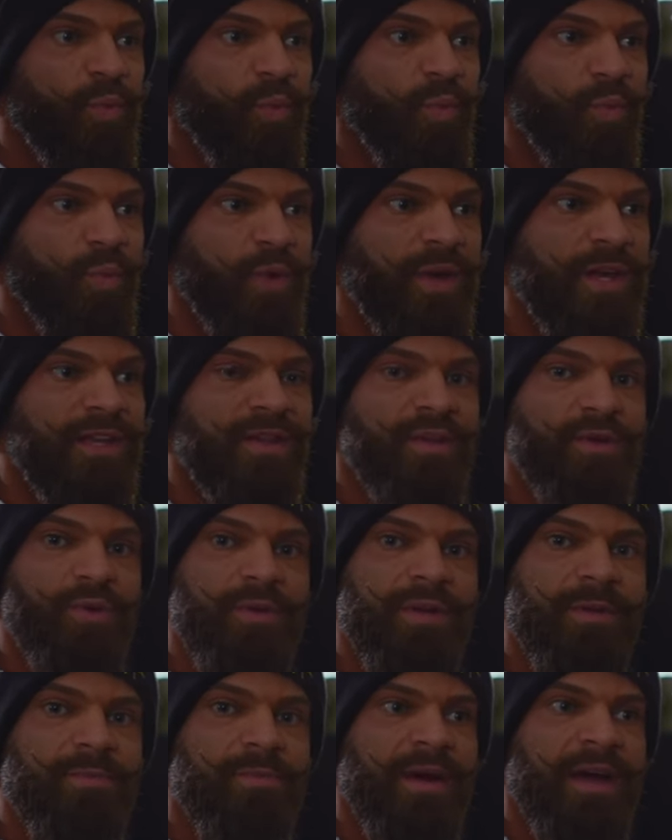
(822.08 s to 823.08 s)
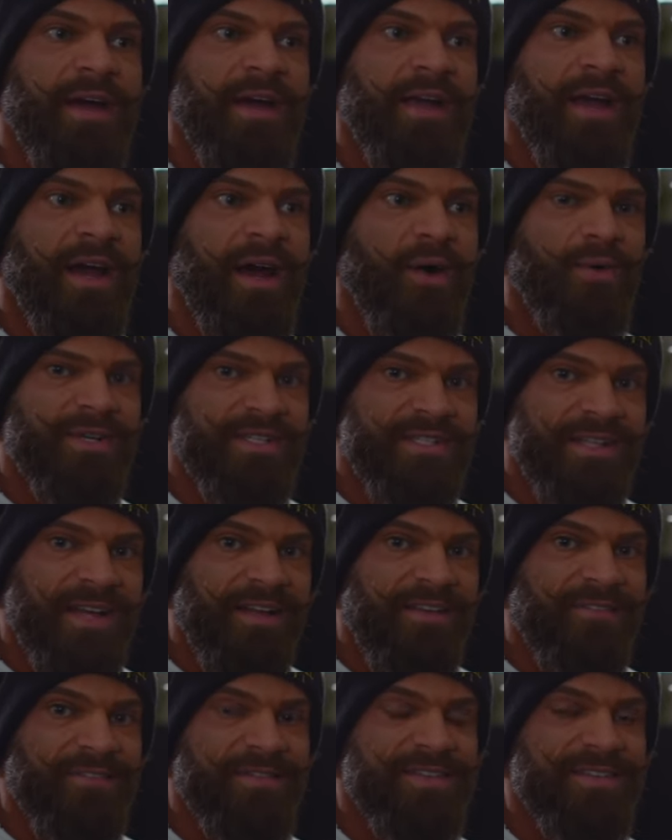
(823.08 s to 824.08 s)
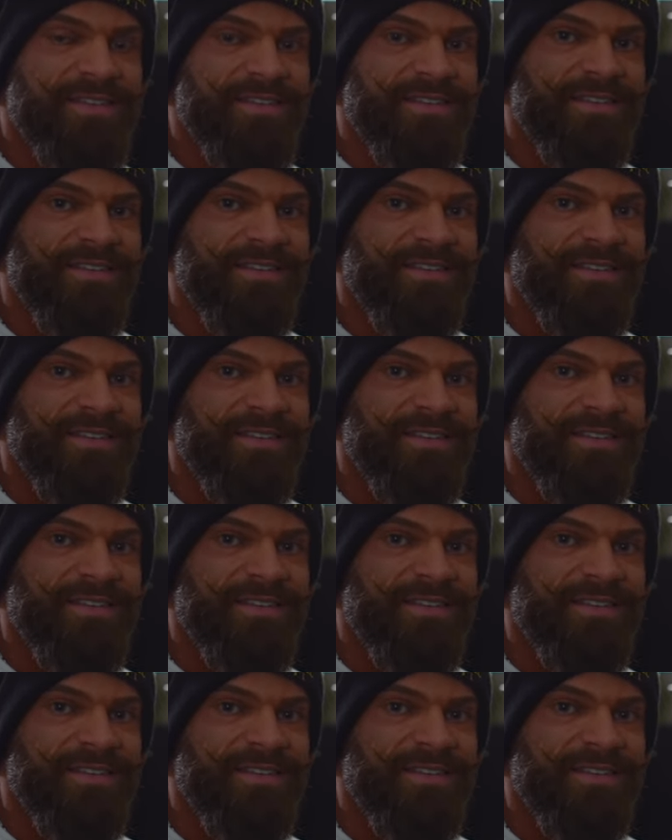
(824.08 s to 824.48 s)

we do it by ourselves.